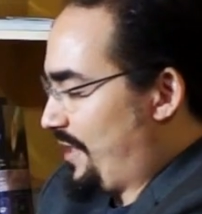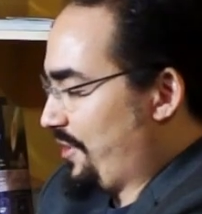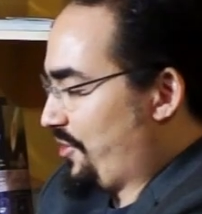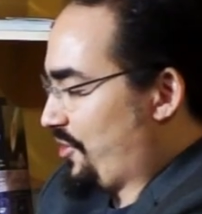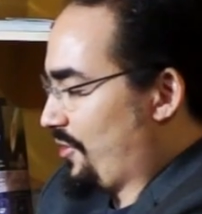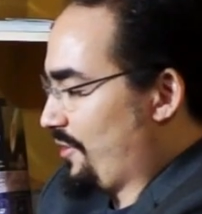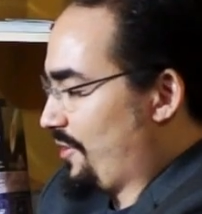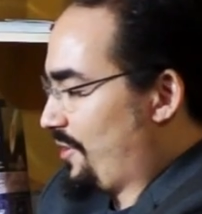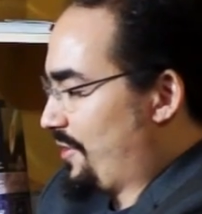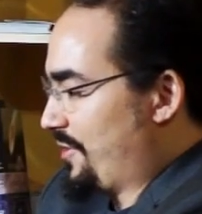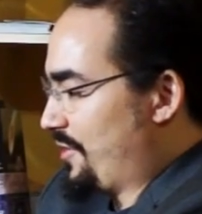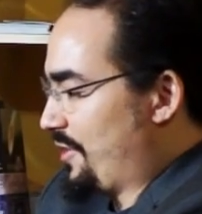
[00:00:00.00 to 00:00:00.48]

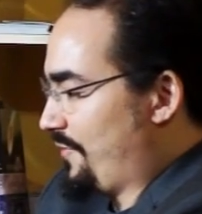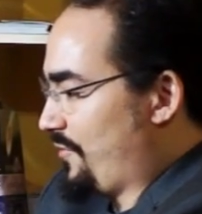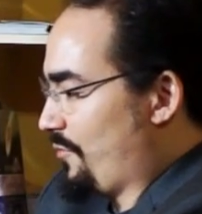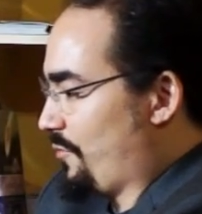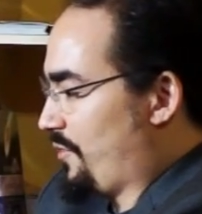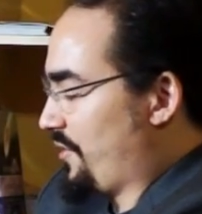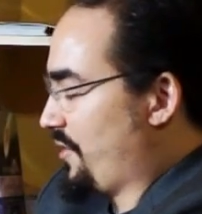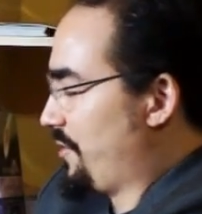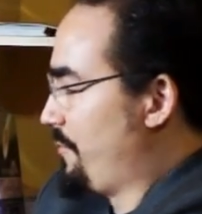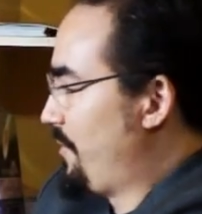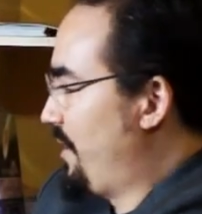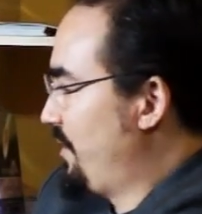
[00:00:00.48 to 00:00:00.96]
echelon of it,
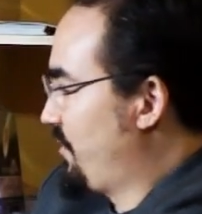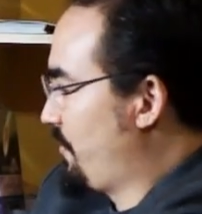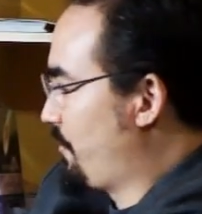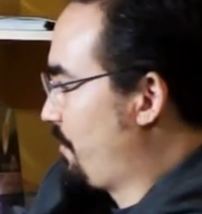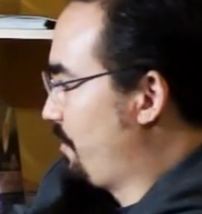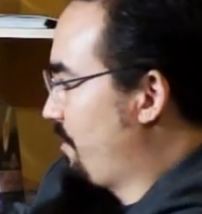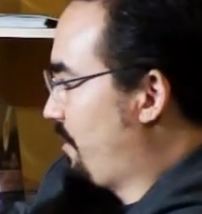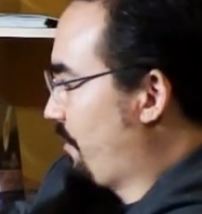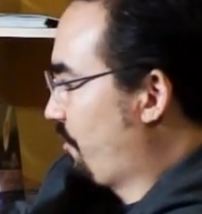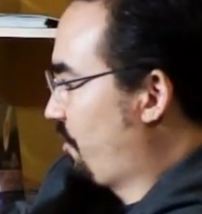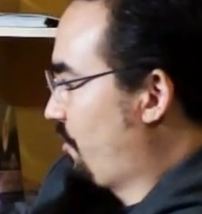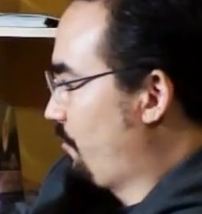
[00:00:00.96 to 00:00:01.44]
while the means of
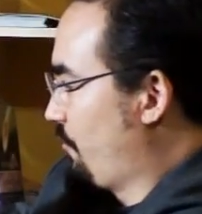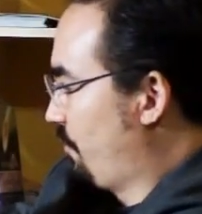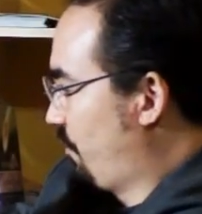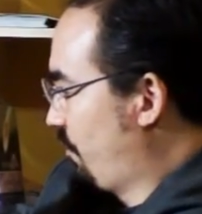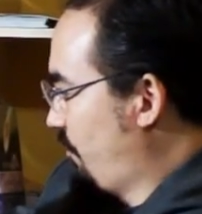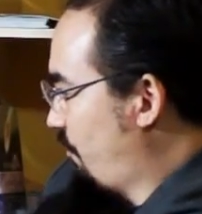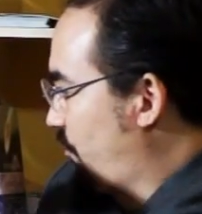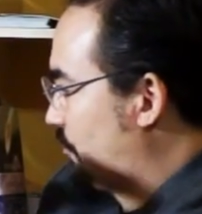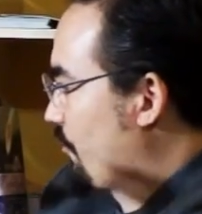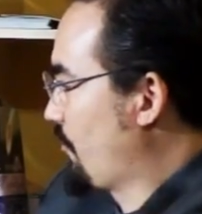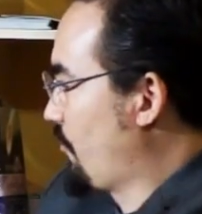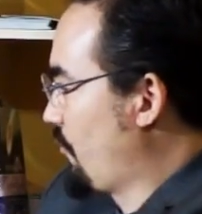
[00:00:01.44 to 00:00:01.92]
production was
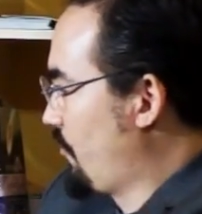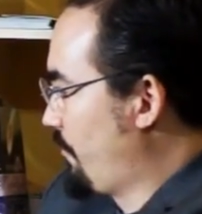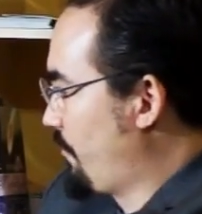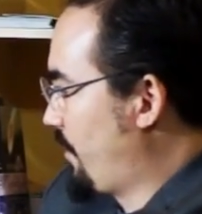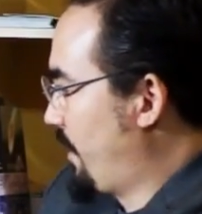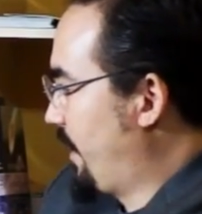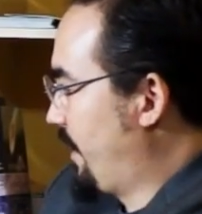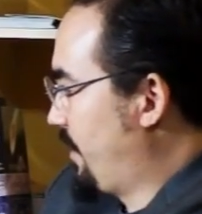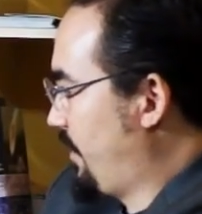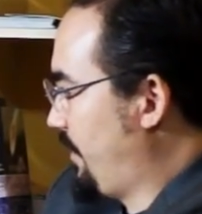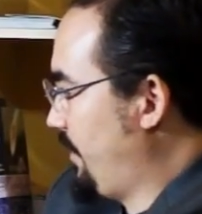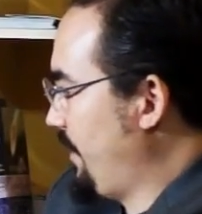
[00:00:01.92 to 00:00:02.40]
controlled
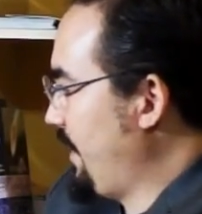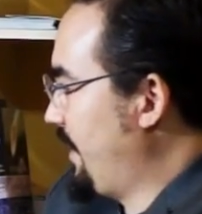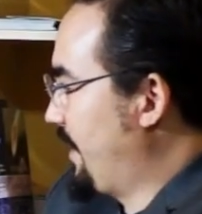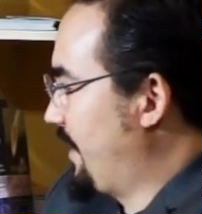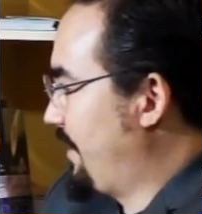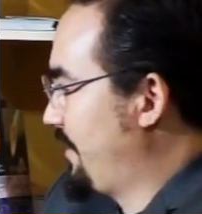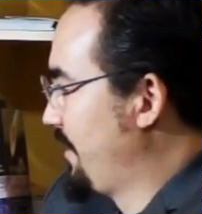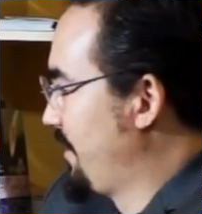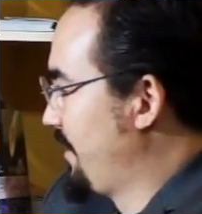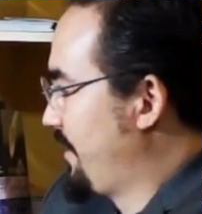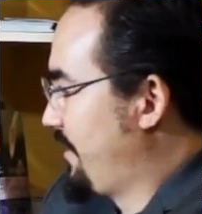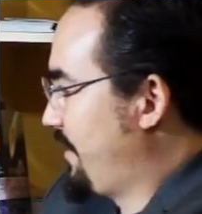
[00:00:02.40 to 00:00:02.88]
by an
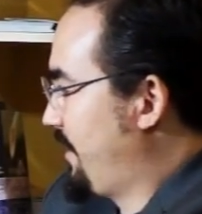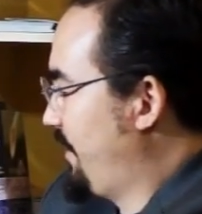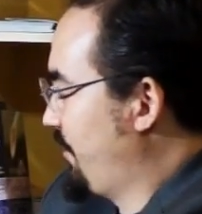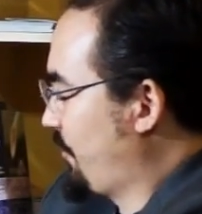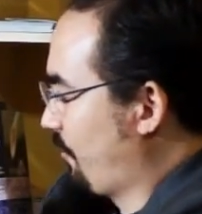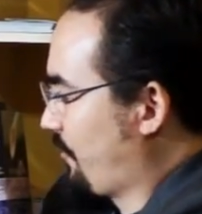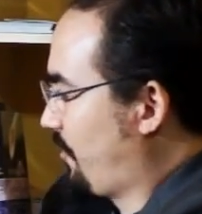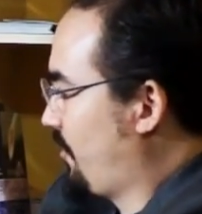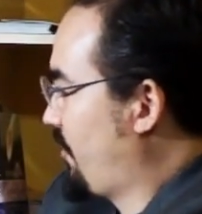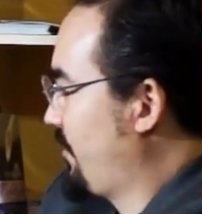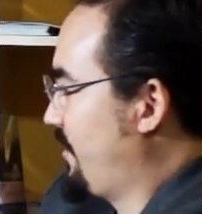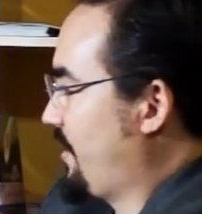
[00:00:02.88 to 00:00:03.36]
elite. And these
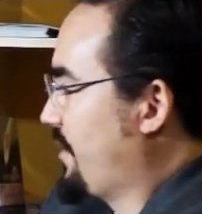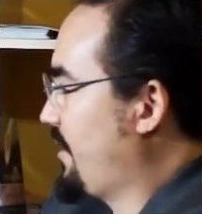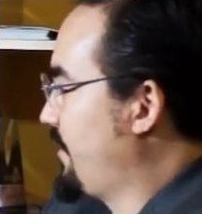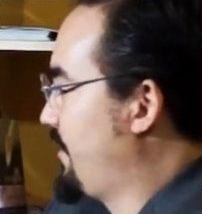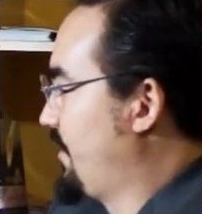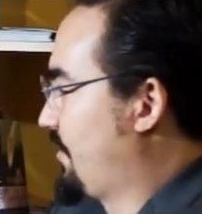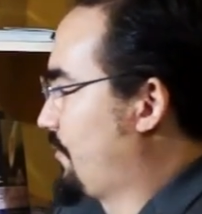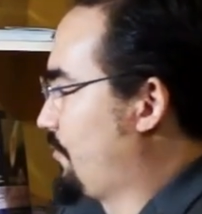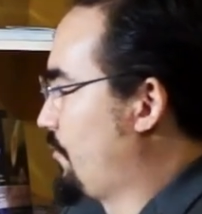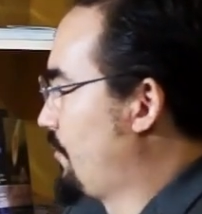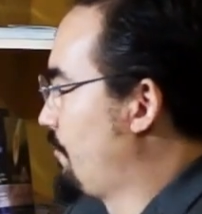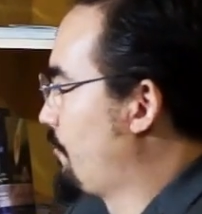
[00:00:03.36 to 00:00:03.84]
are all, none of
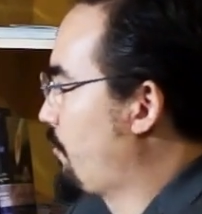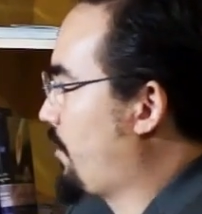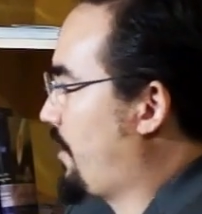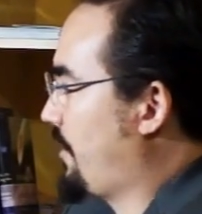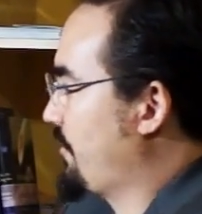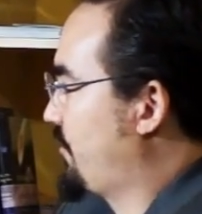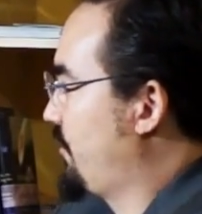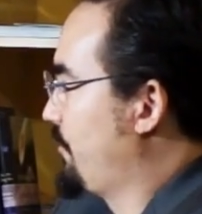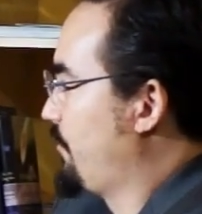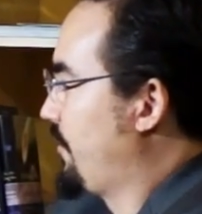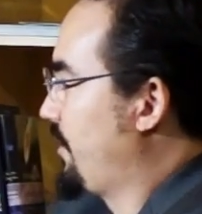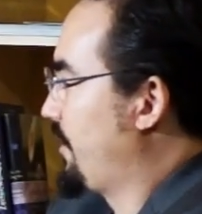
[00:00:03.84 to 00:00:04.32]
this could
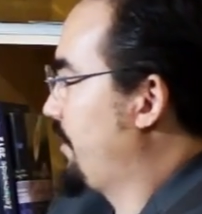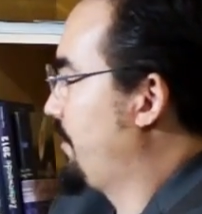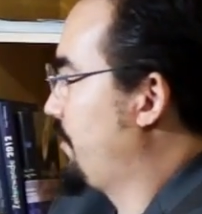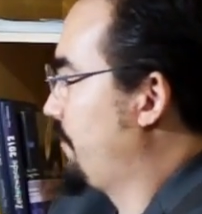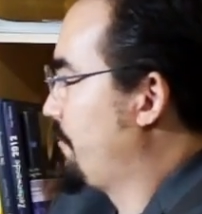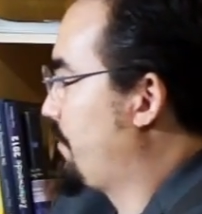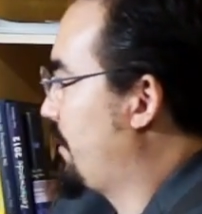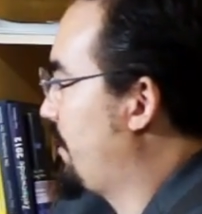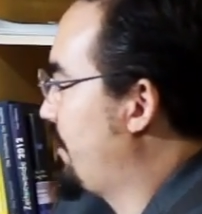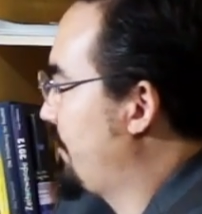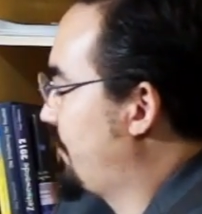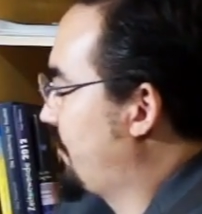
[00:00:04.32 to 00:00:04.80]

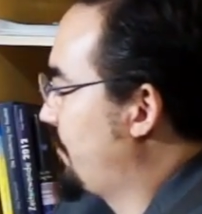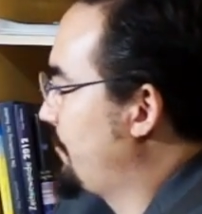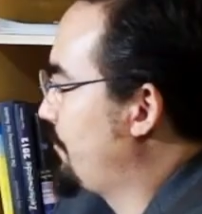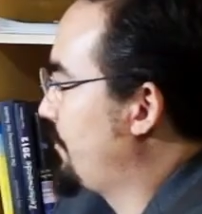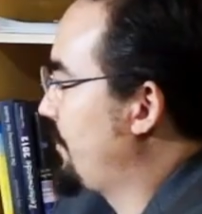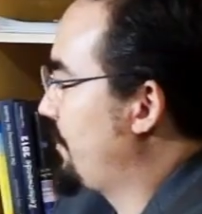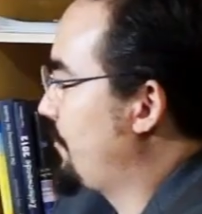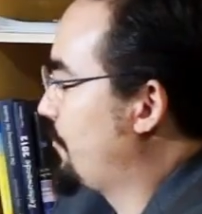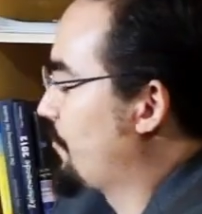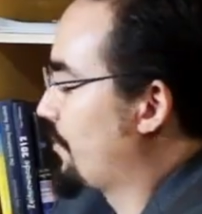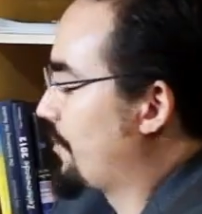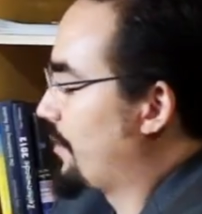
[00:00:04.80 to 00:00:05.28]

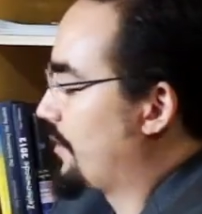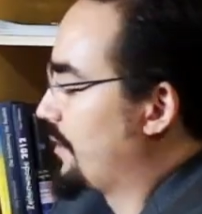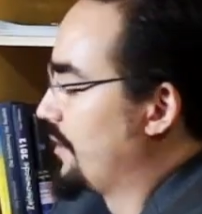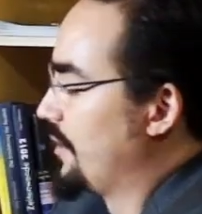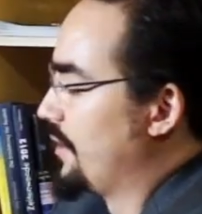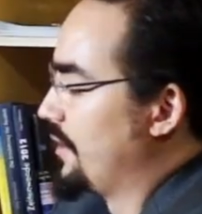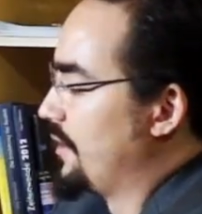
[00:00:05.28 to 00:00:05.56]
possibly work.